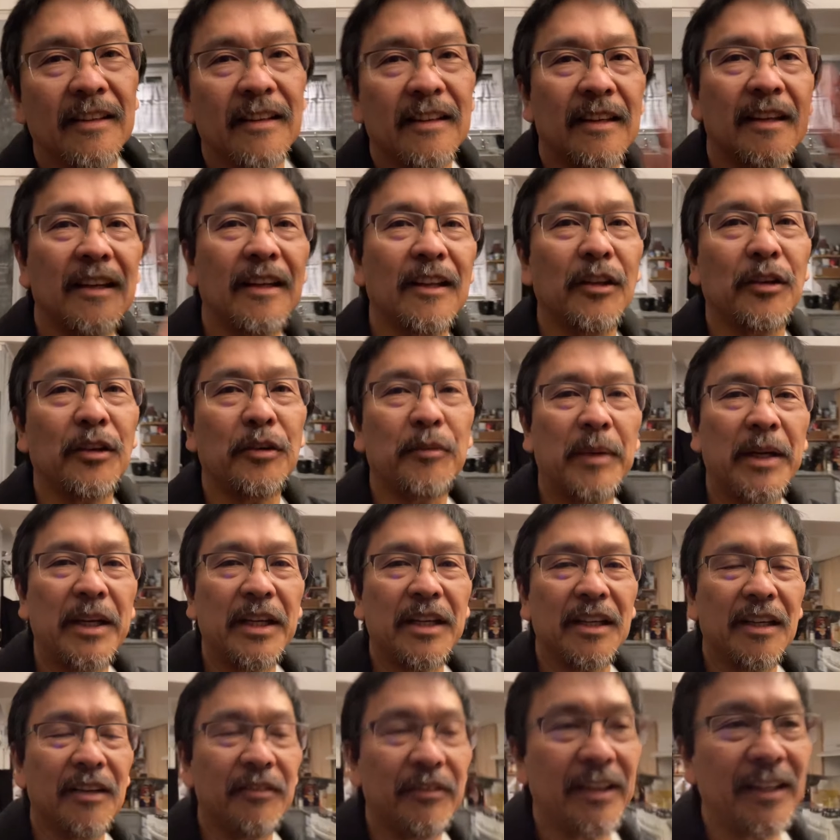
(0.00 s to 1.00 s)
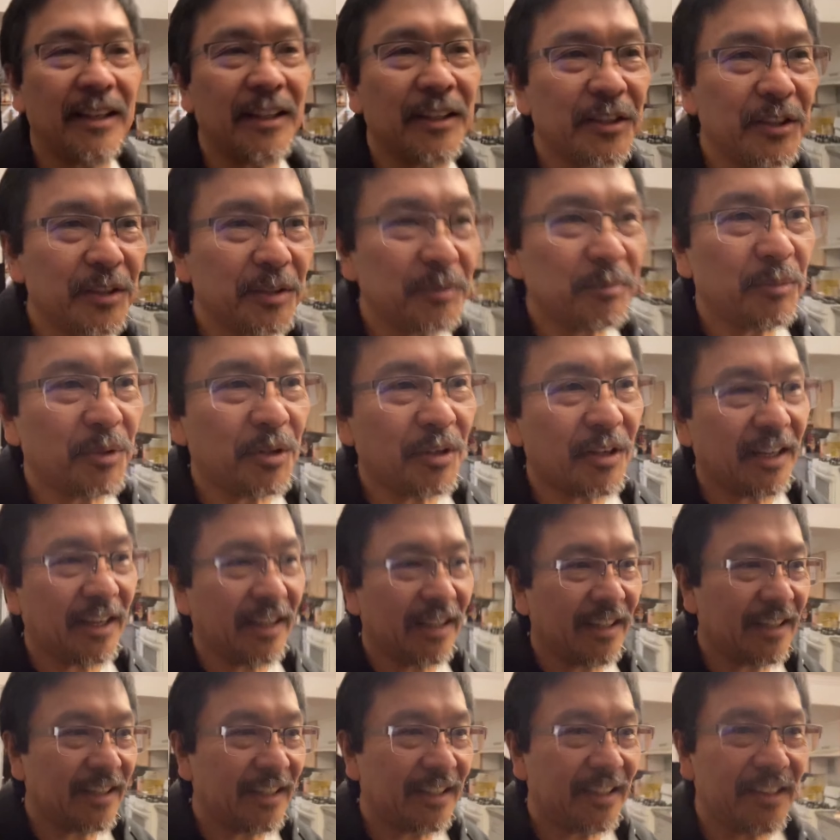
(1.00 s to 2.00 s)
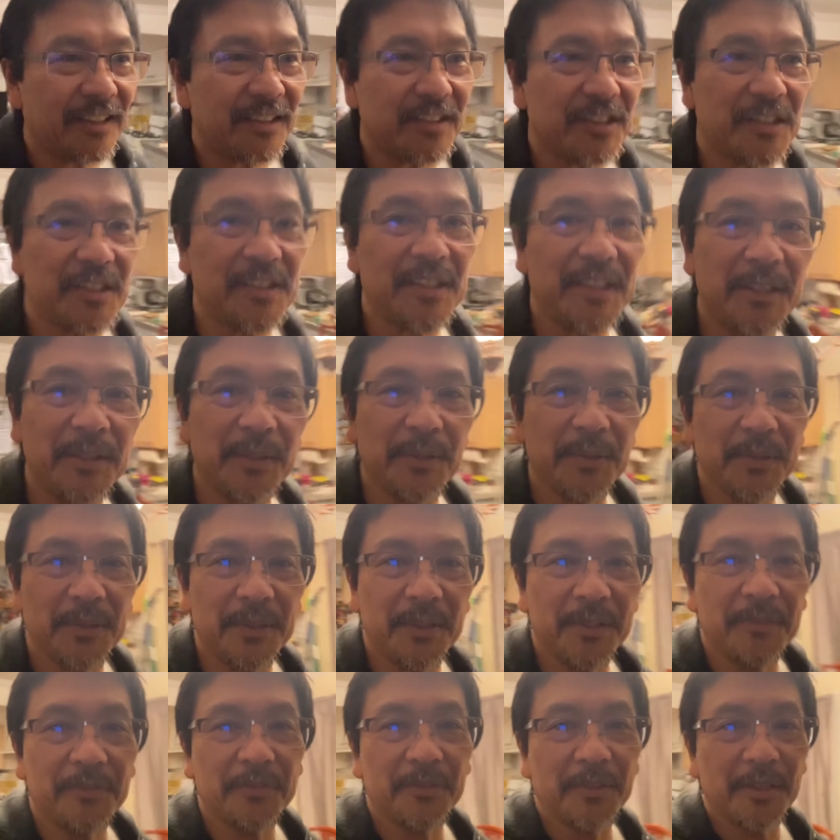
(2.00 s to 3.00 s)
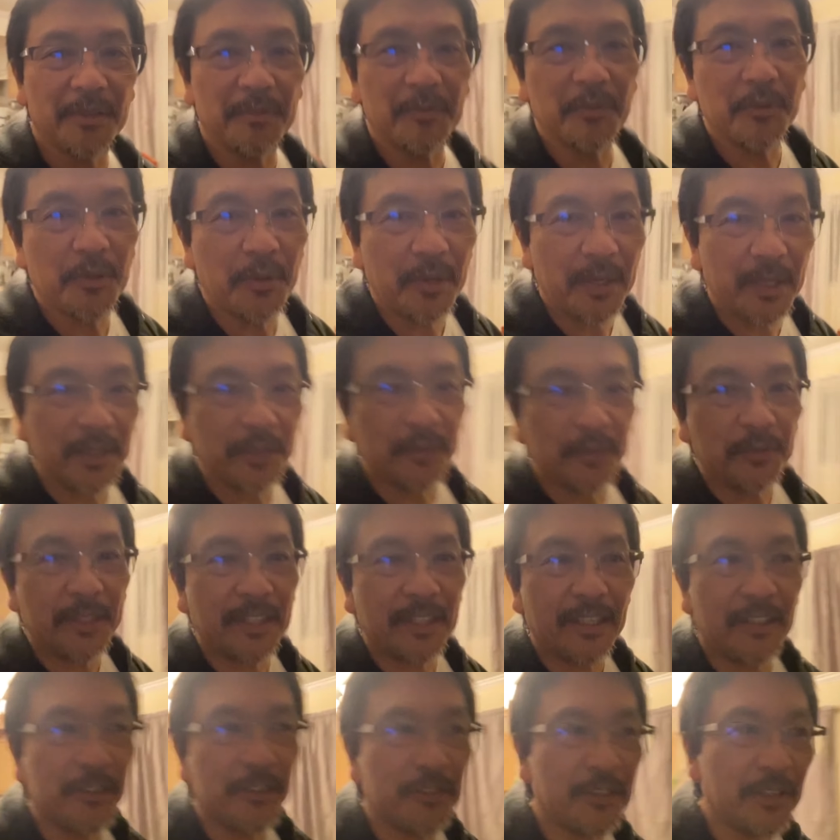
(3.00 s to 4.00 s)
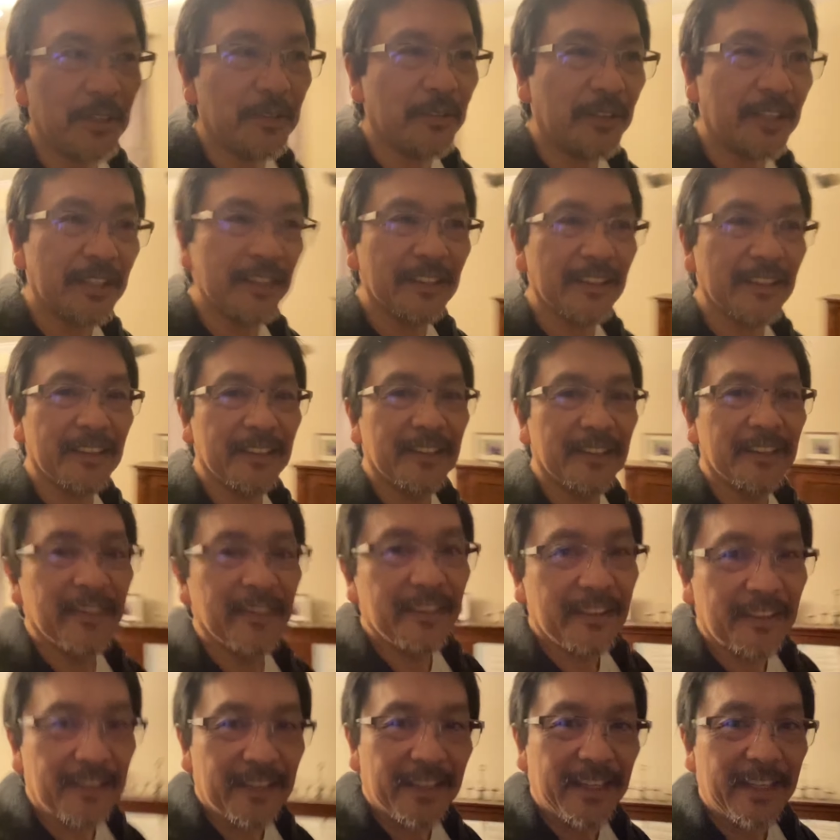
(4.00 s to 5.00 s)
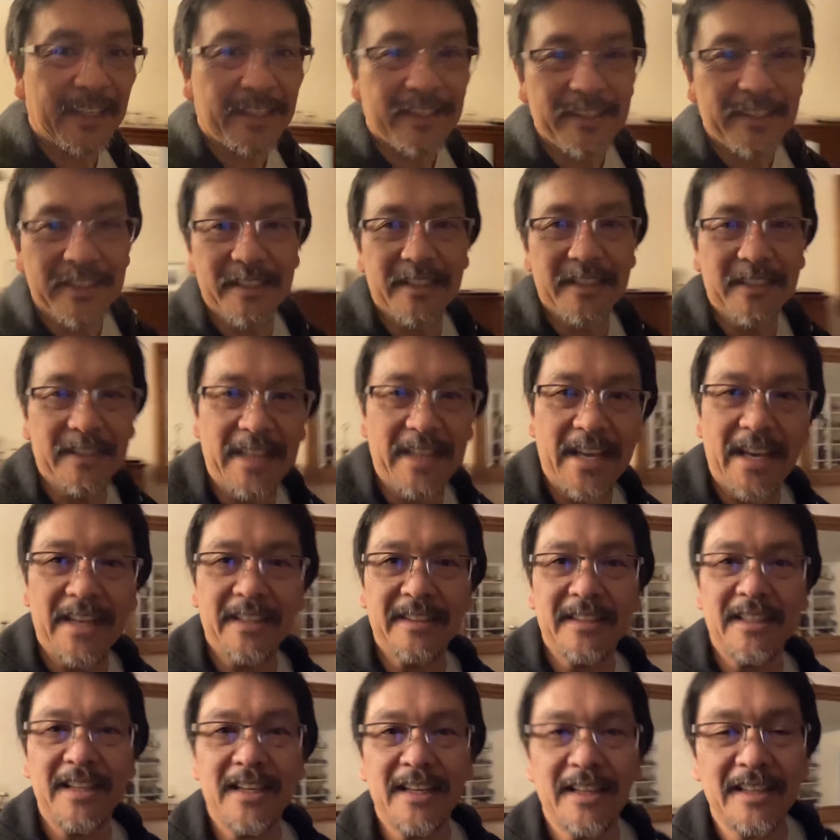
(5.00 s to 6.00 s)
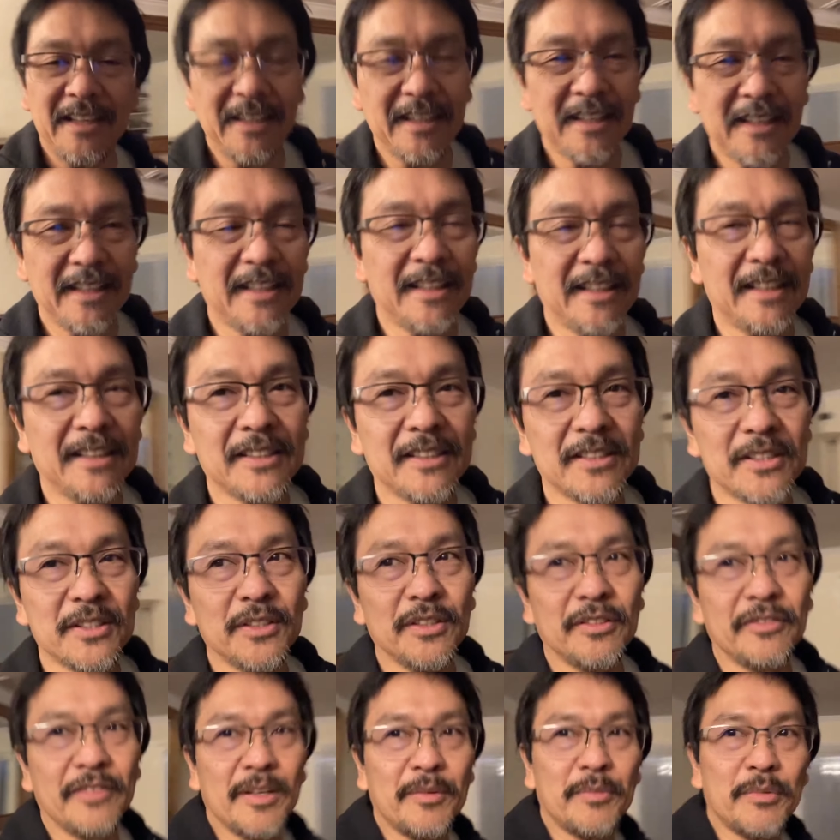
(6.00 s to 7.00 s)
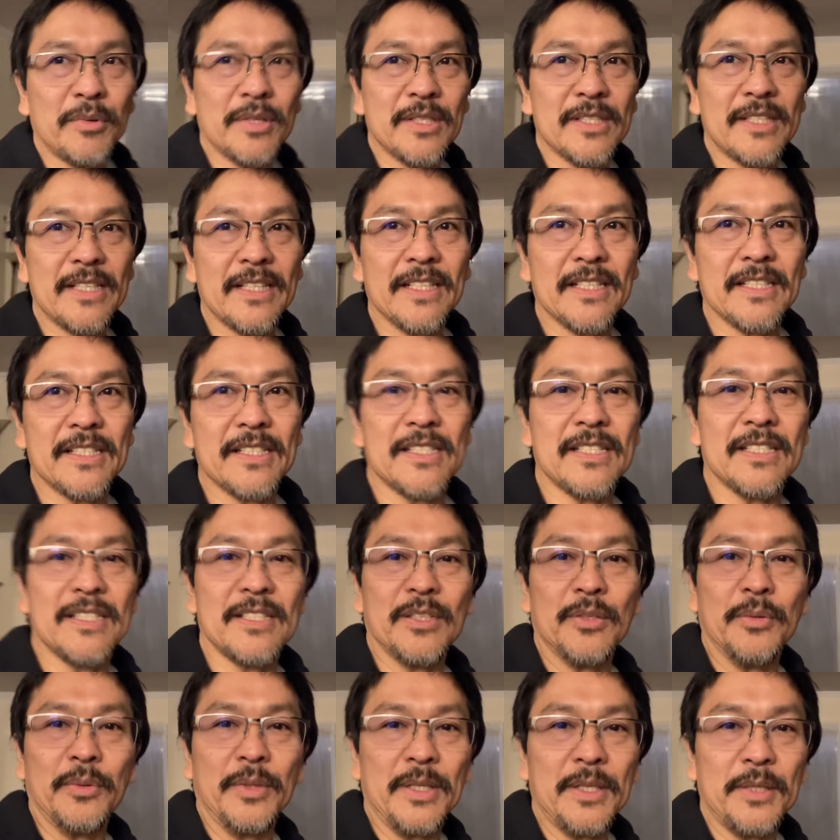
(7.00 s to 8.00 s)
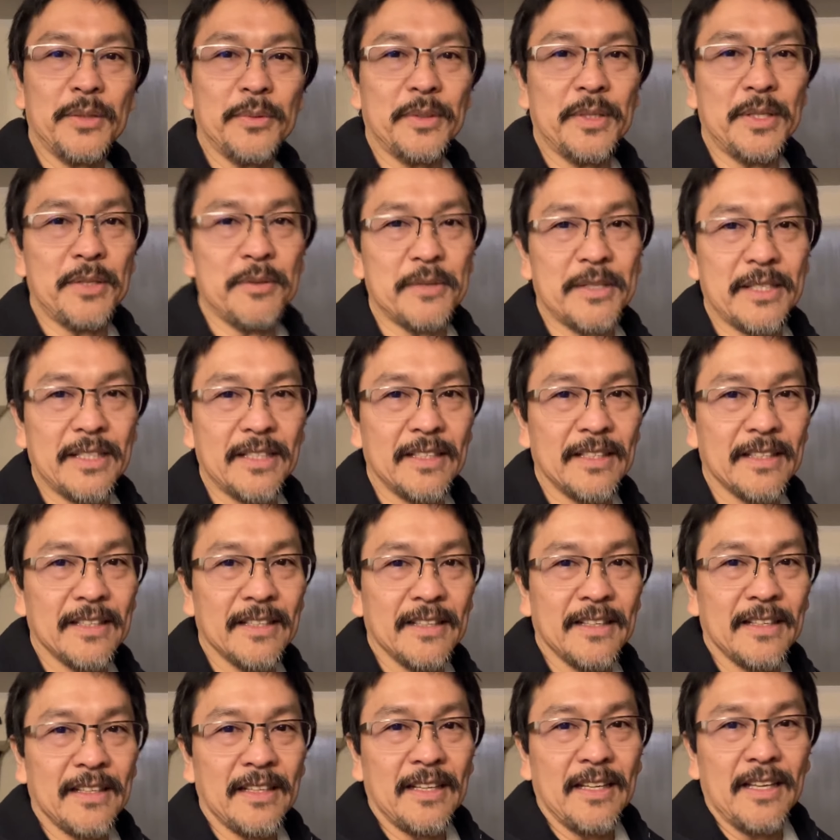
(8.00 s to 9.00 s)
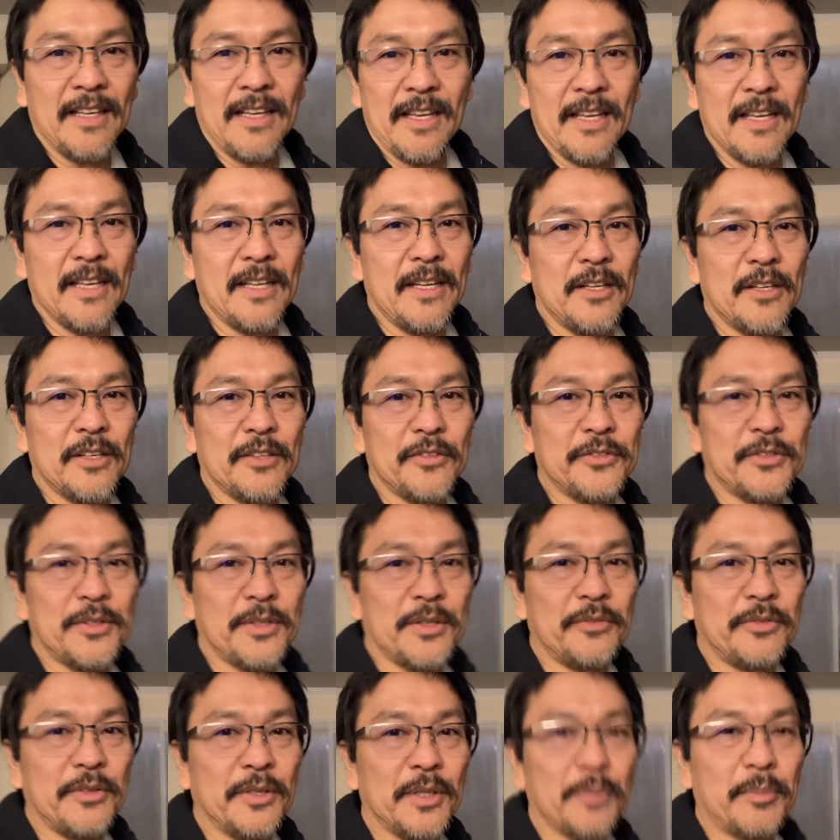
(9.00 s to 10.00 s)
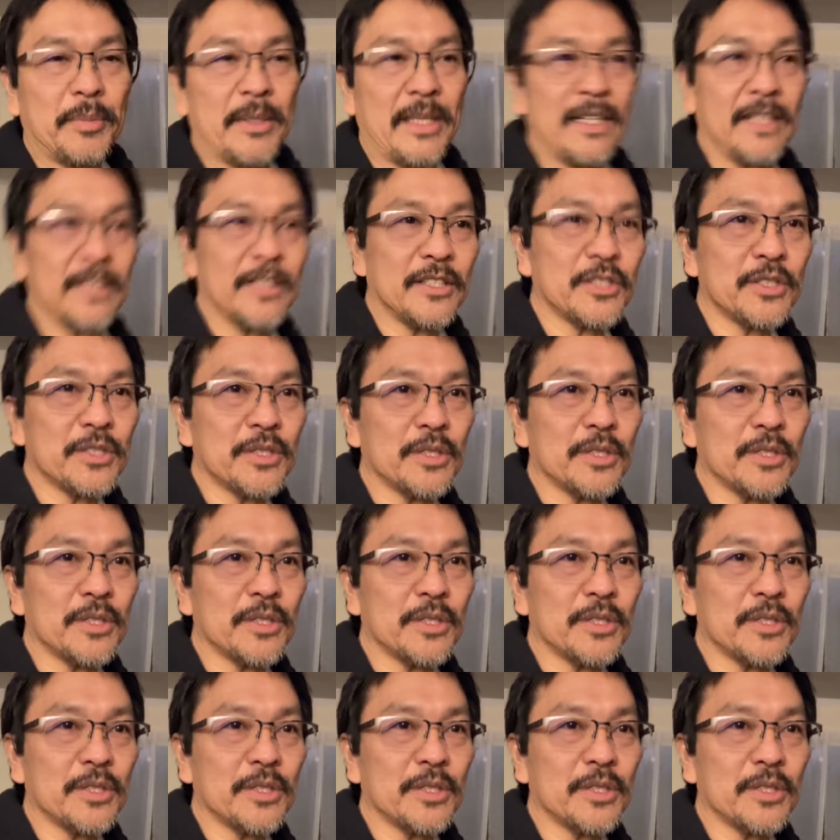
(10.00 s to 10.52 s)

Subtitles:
Hello, my cubby. Good morning. It's Eloy from Quailer 100. Well, it's that day. It's November 6th, 2021. Heading off to the Philippines.